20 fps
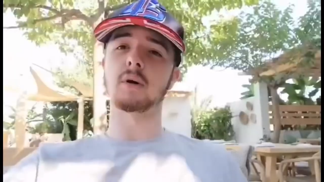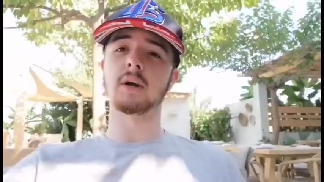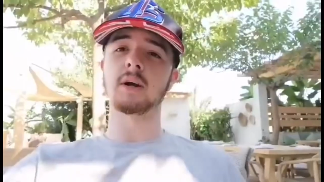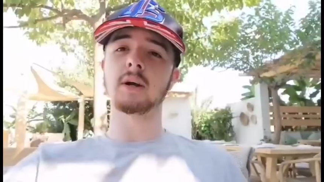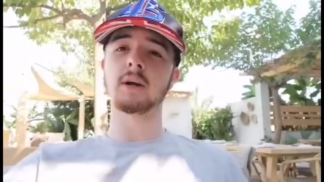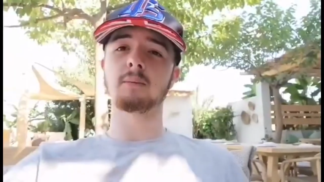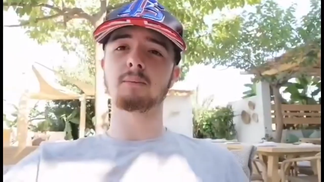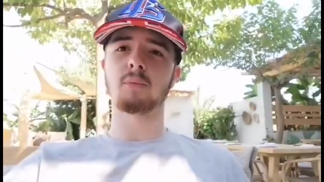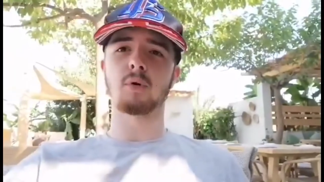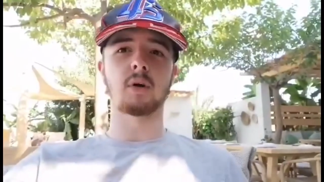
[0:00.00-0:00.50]

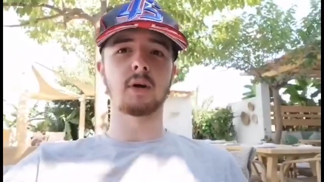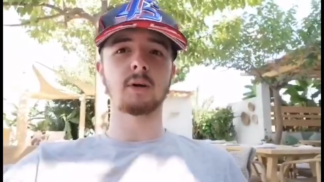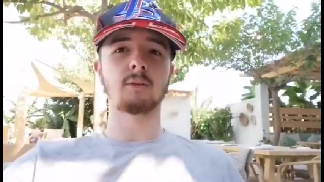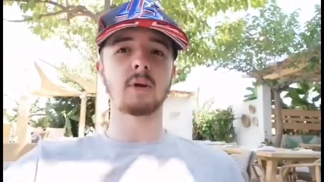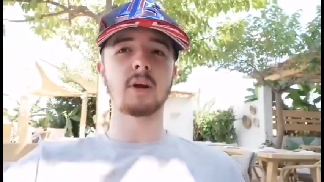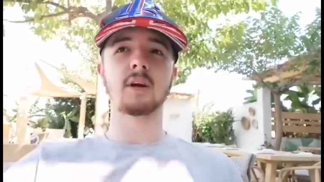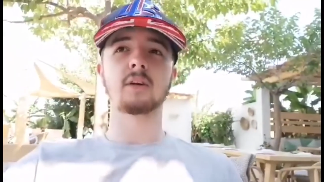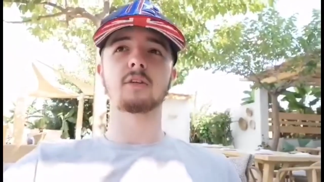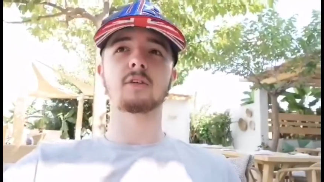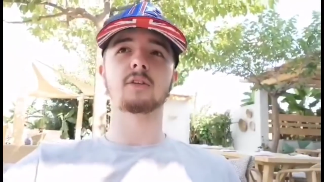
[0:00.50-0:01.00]
pretty
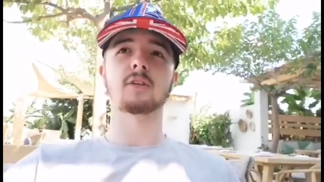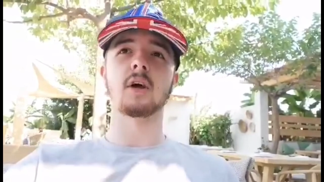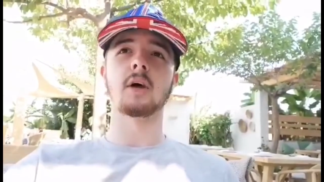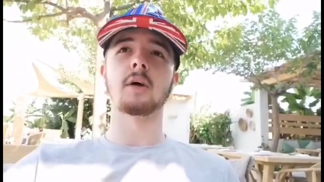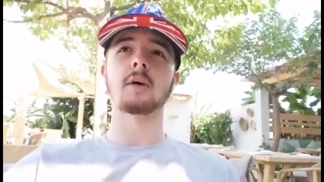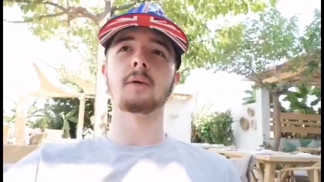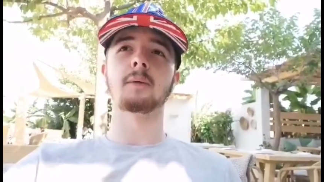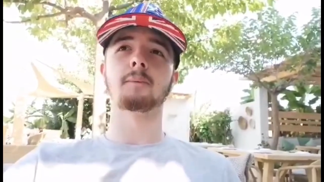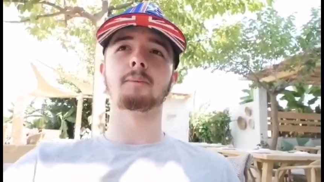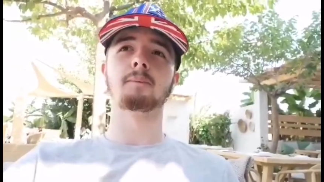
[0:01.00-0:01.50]
rich,
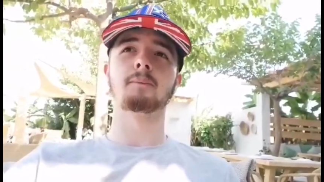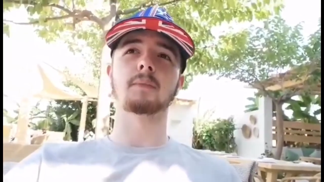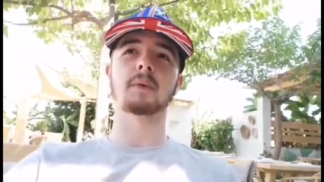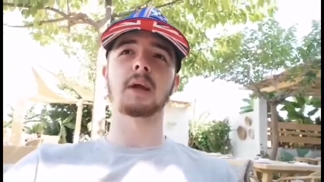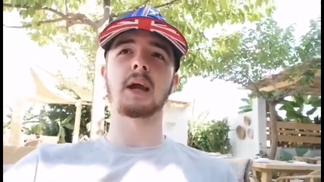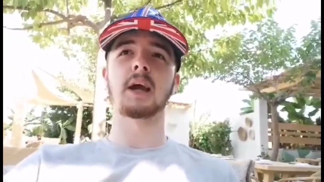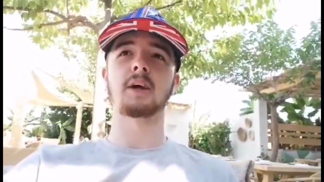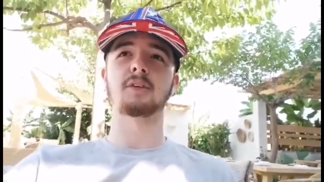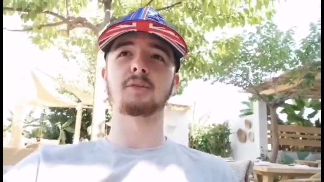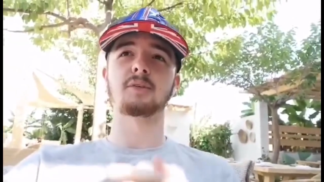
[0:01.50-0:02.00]
so
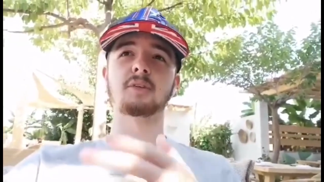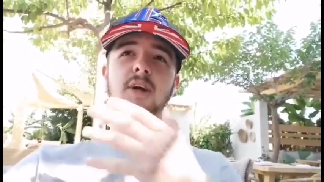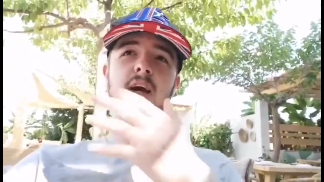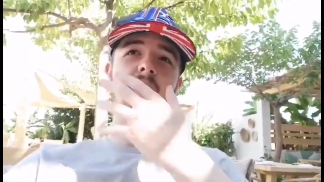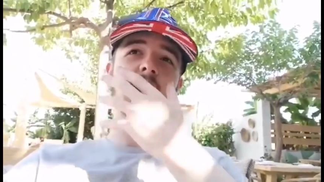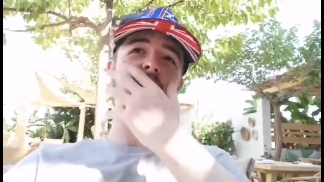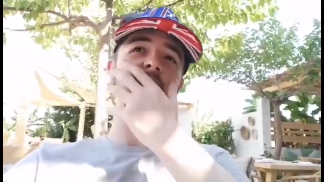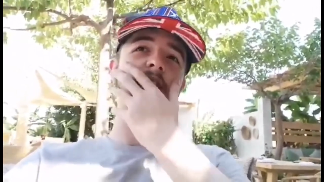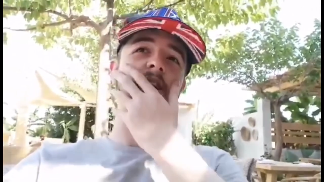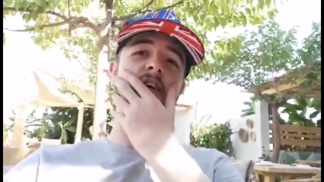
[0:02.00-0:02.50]
yes, it's
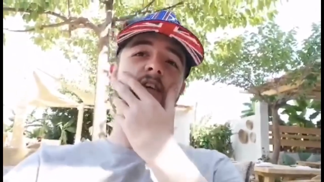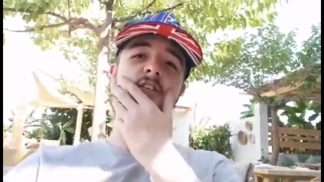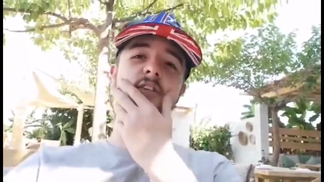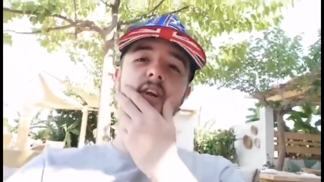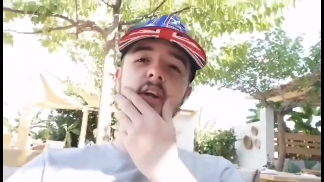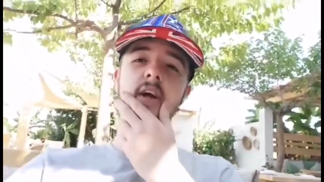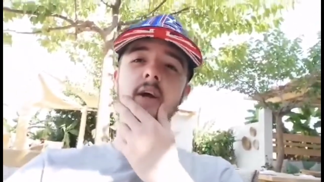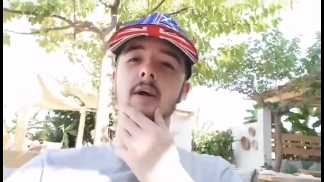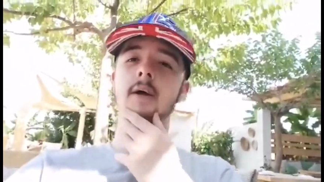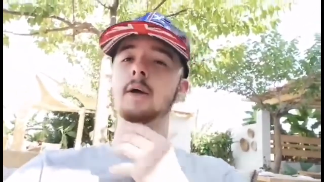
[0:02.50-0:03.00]
kind of changed.
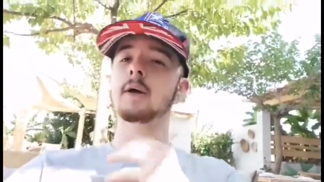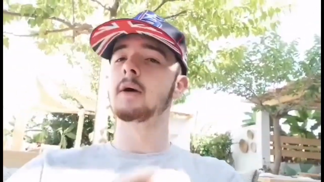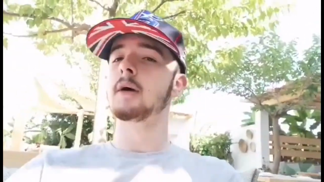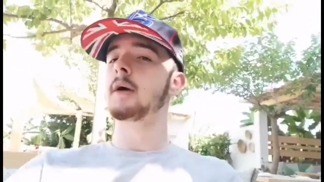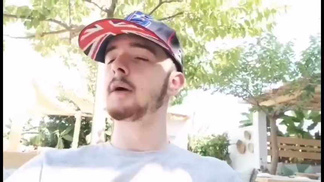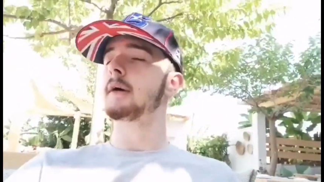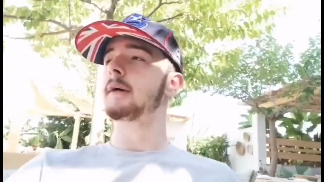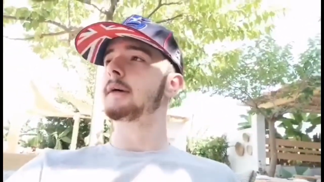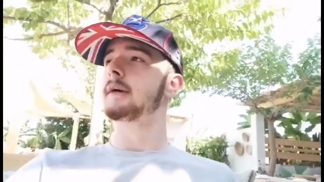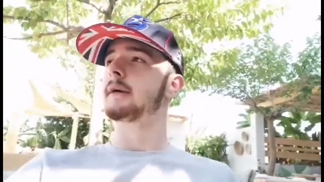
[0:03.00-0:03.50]

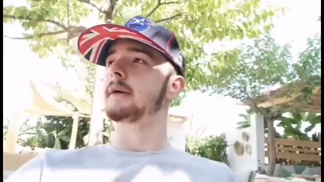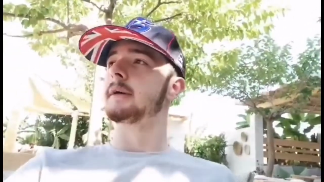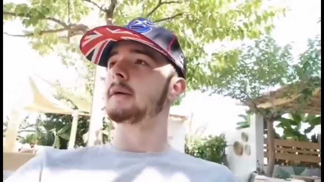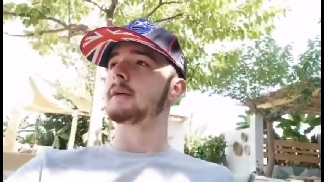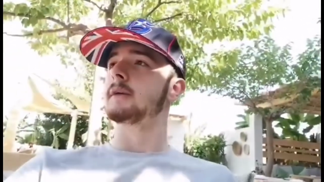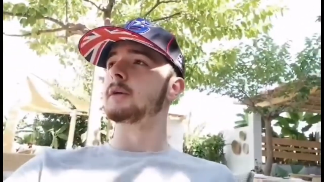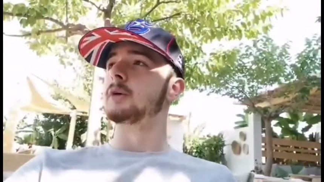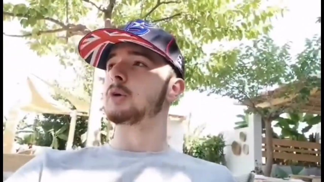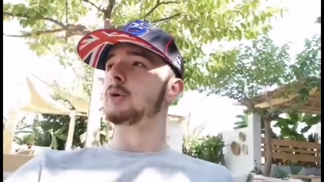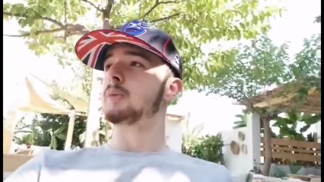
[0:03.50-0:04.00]

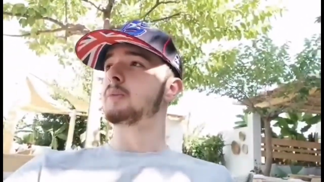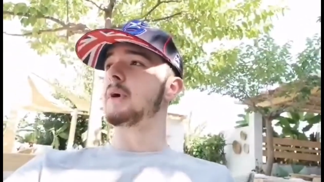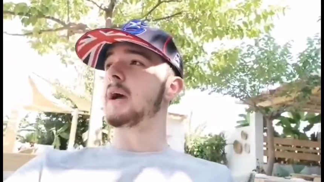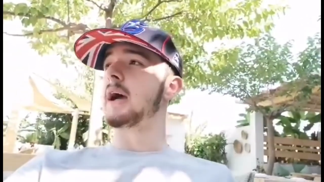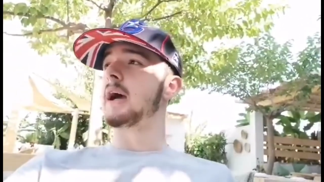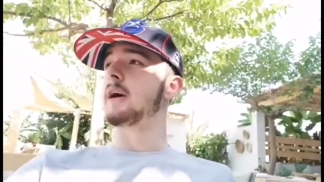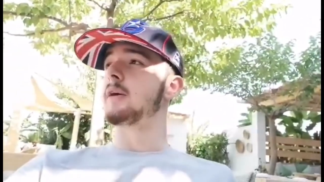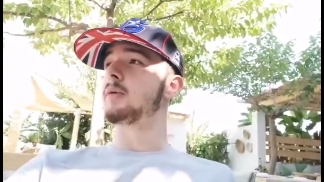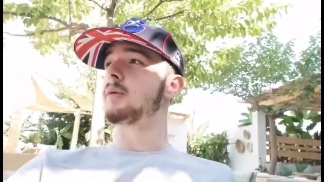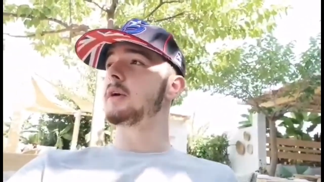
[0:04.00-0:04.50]
But
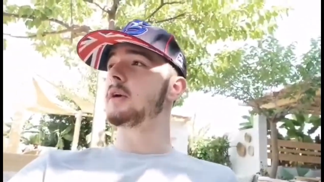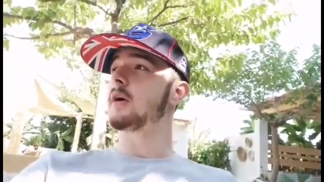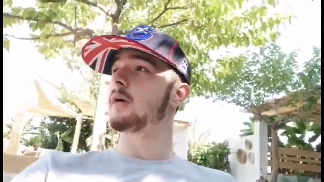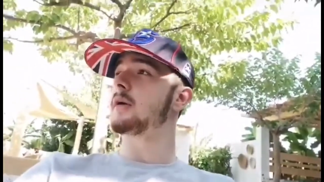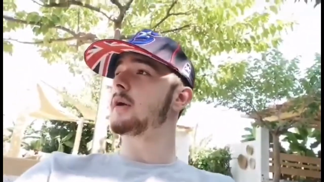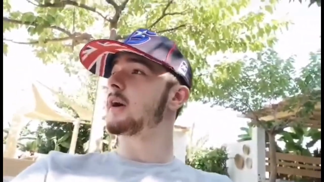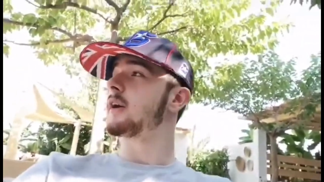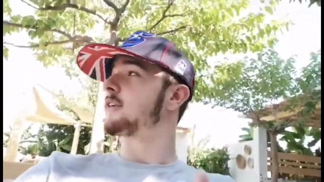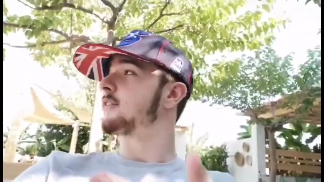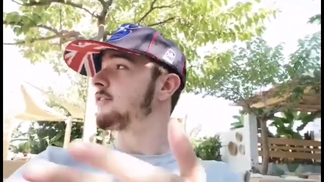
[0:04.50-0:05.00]
yeah, you've
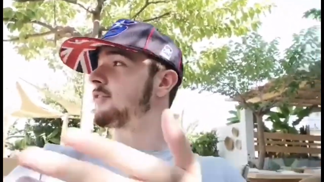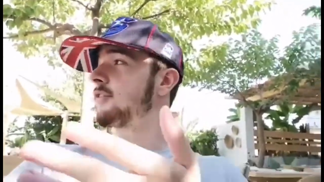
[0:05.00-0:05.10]
got a nice